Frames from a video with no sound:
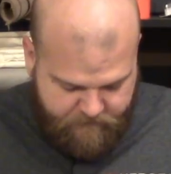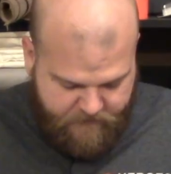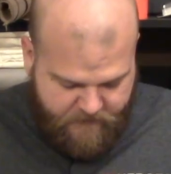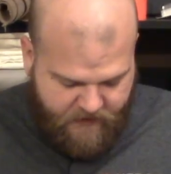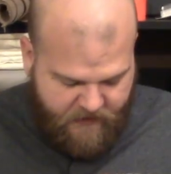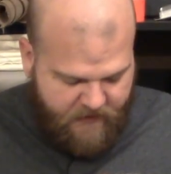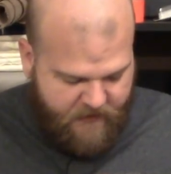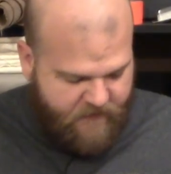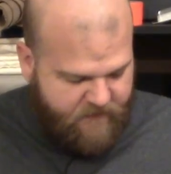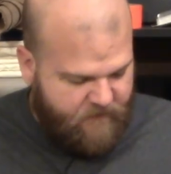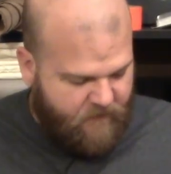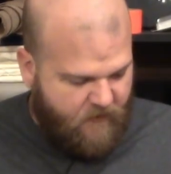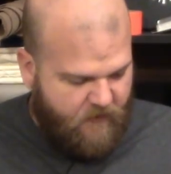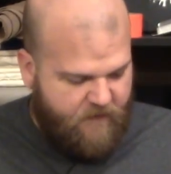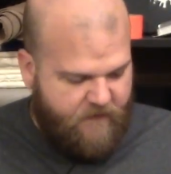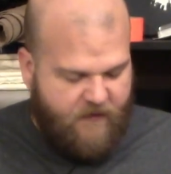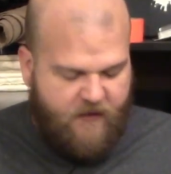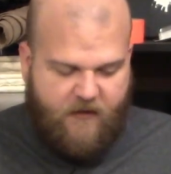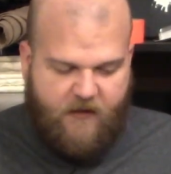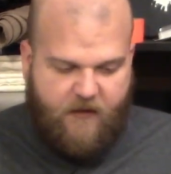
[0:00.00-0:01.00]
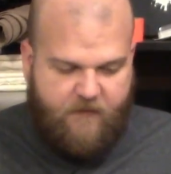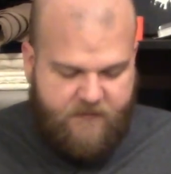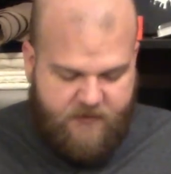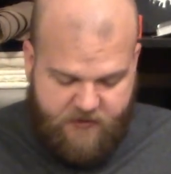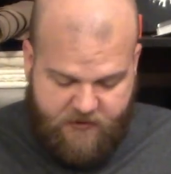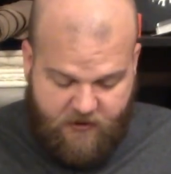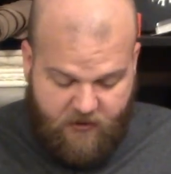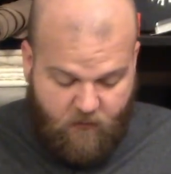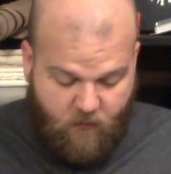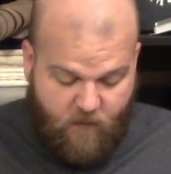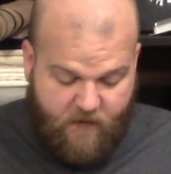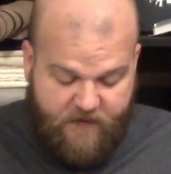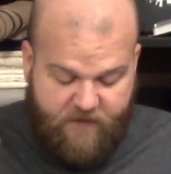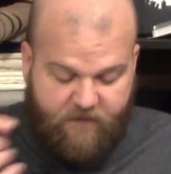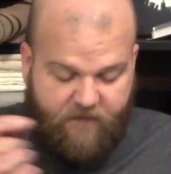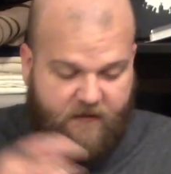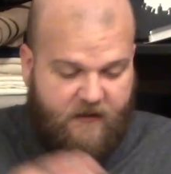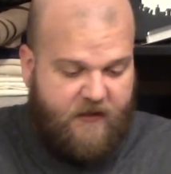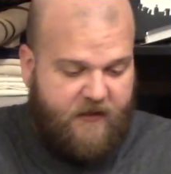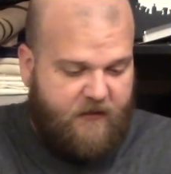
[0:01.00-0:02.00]
That head's on there. I'm just going to
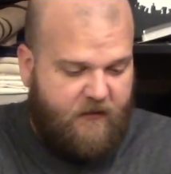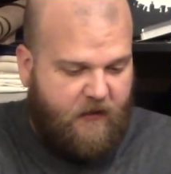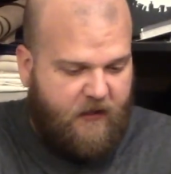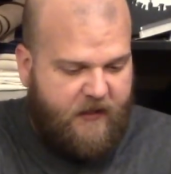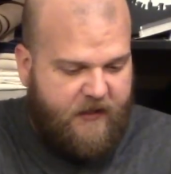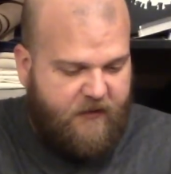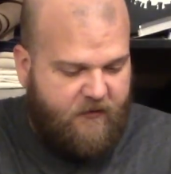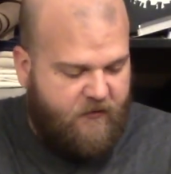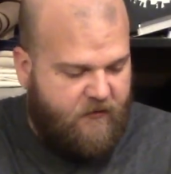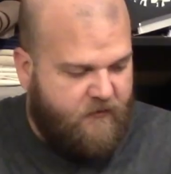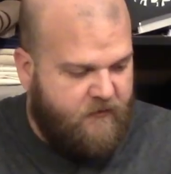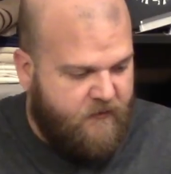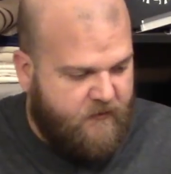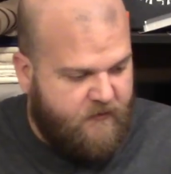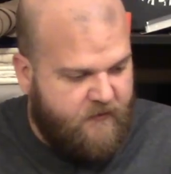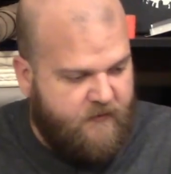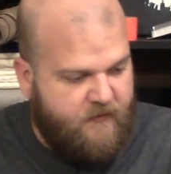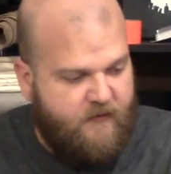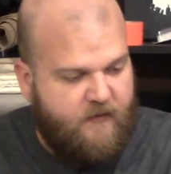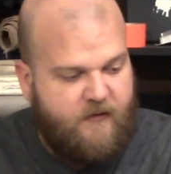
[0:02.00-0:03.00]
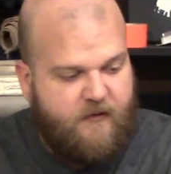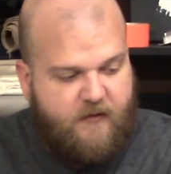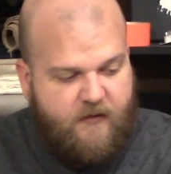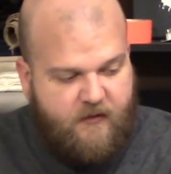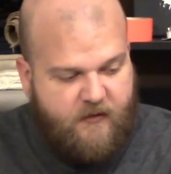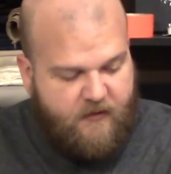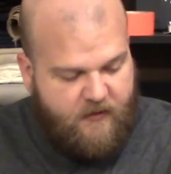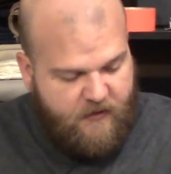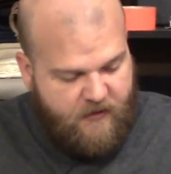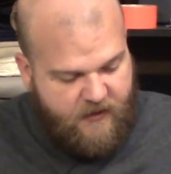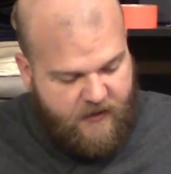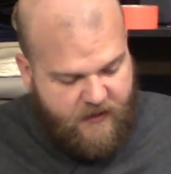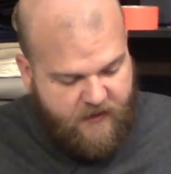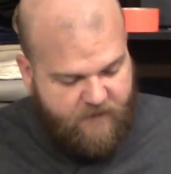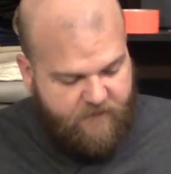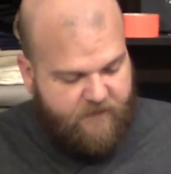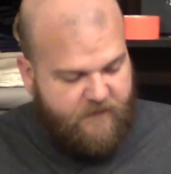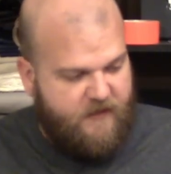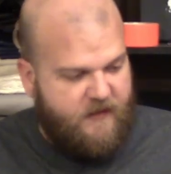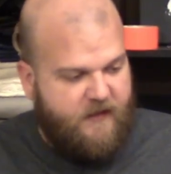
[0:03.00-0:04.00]
reseat it later.
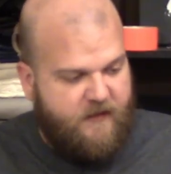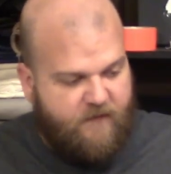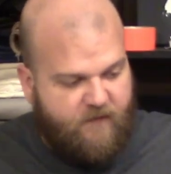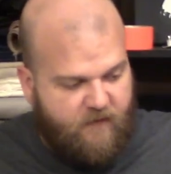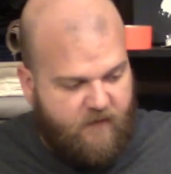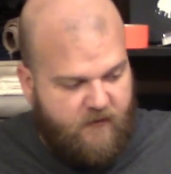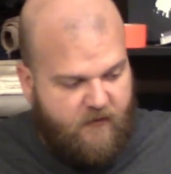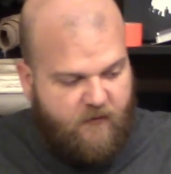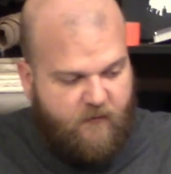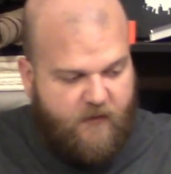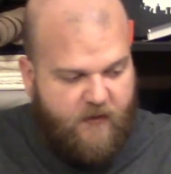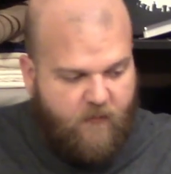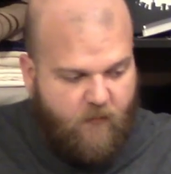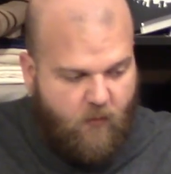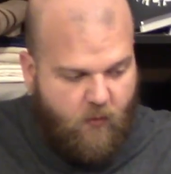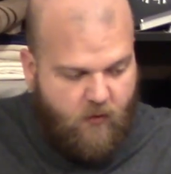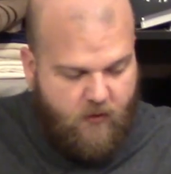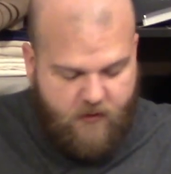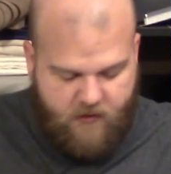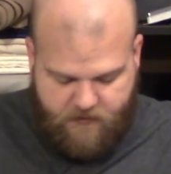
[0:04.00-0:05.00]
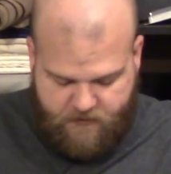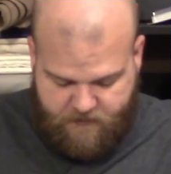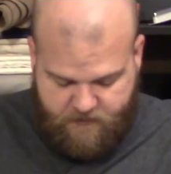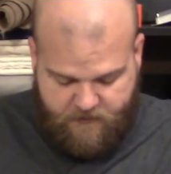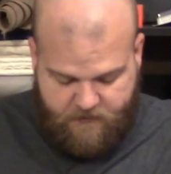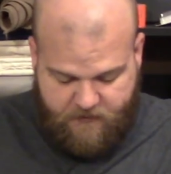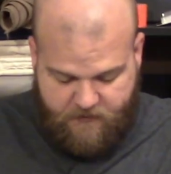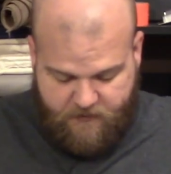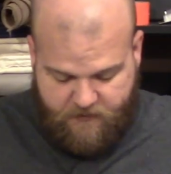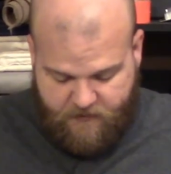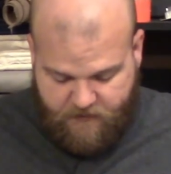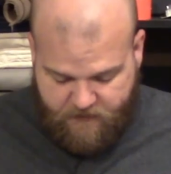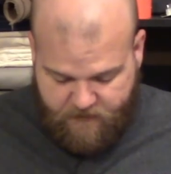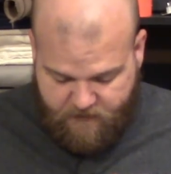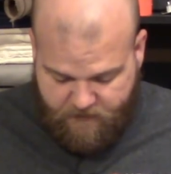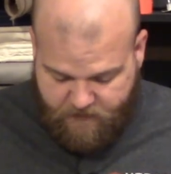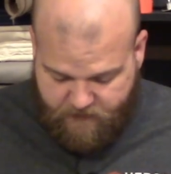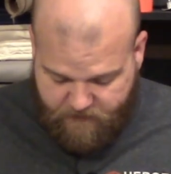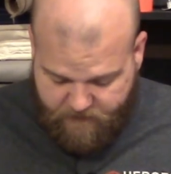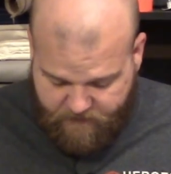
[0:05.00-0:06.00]
If it needs a little bit more,
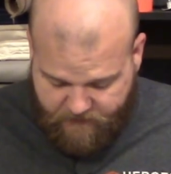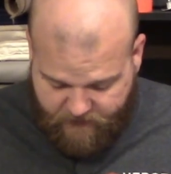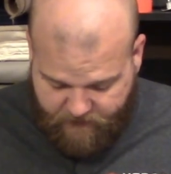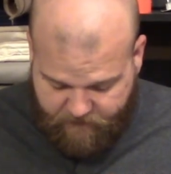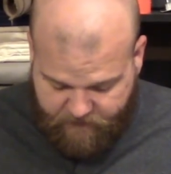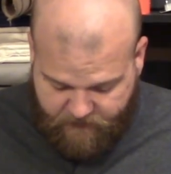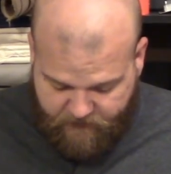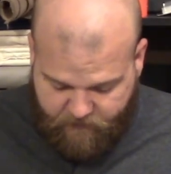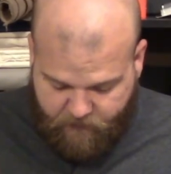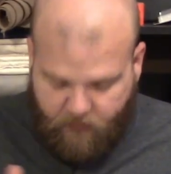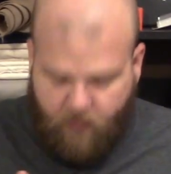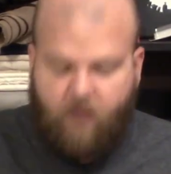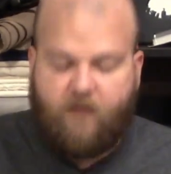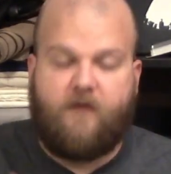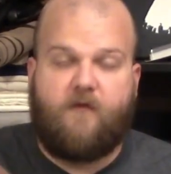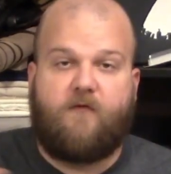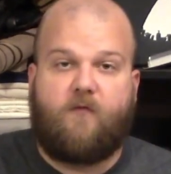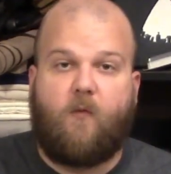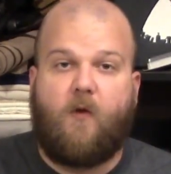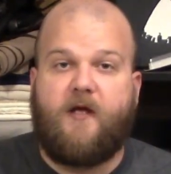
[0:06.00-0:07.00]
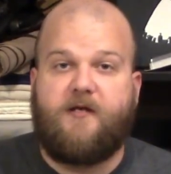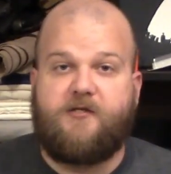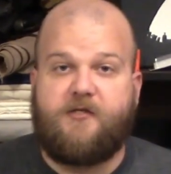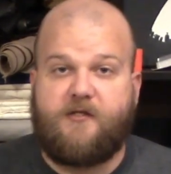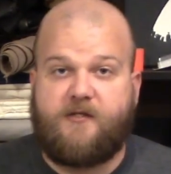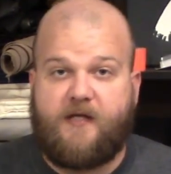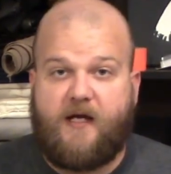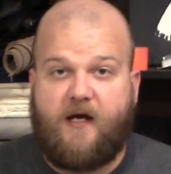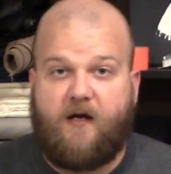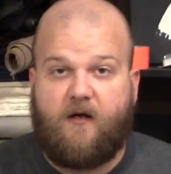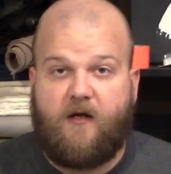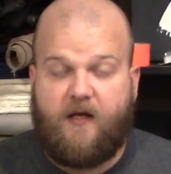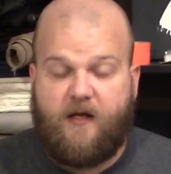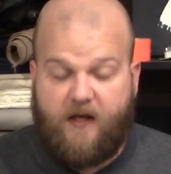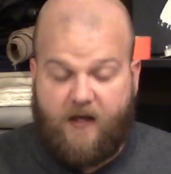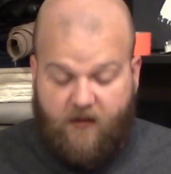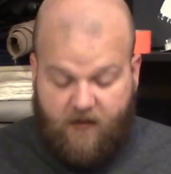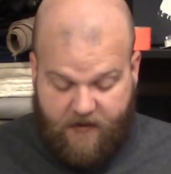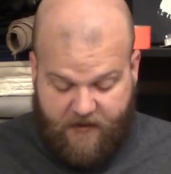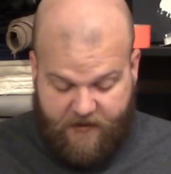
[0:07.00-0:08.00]
then I'm going to pull those wedges out
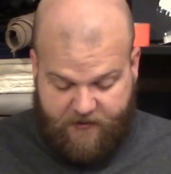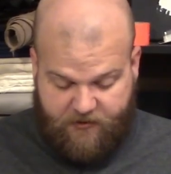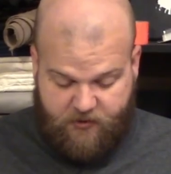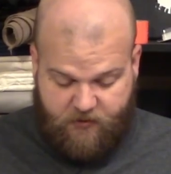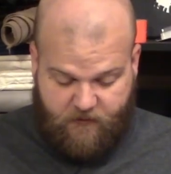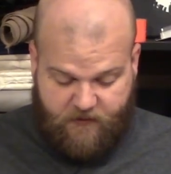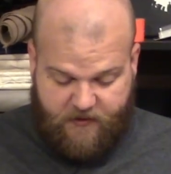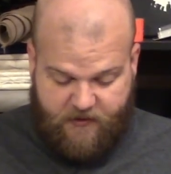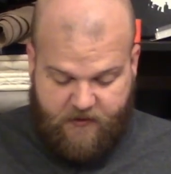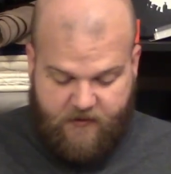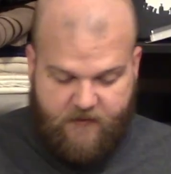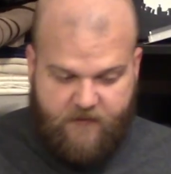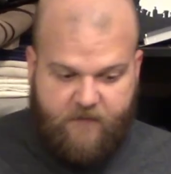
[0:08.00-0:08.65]
and I'll actually